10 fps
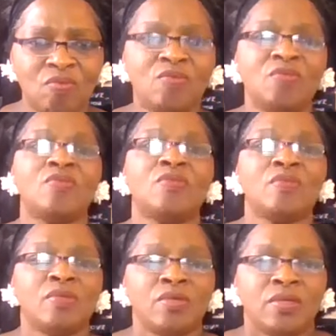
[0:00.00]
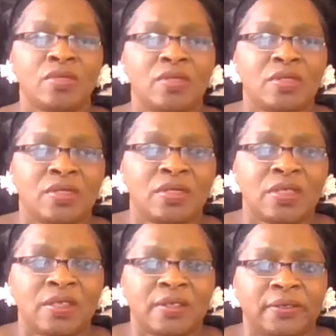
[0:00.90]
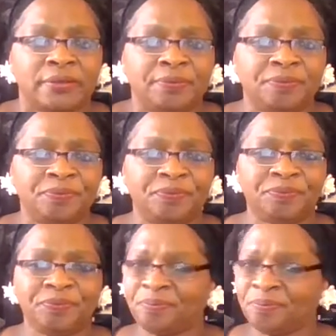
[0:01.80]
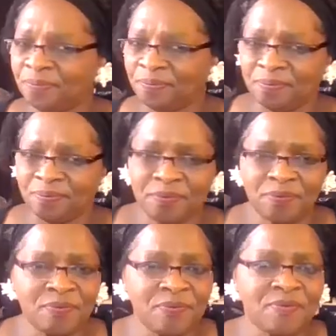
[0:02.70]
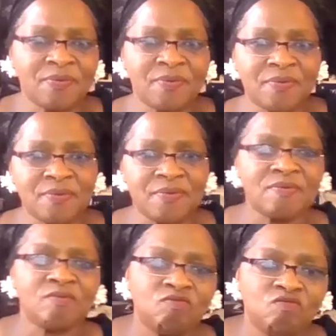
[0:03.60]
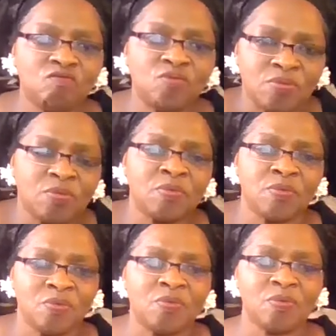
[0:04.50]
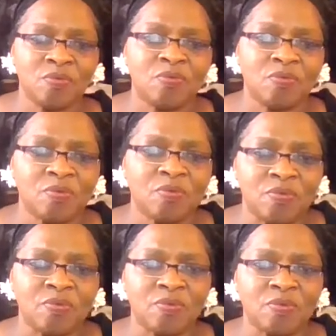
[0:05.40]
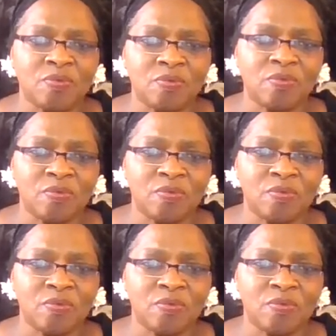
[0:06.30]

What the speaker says: No words are spoken by the person on screen.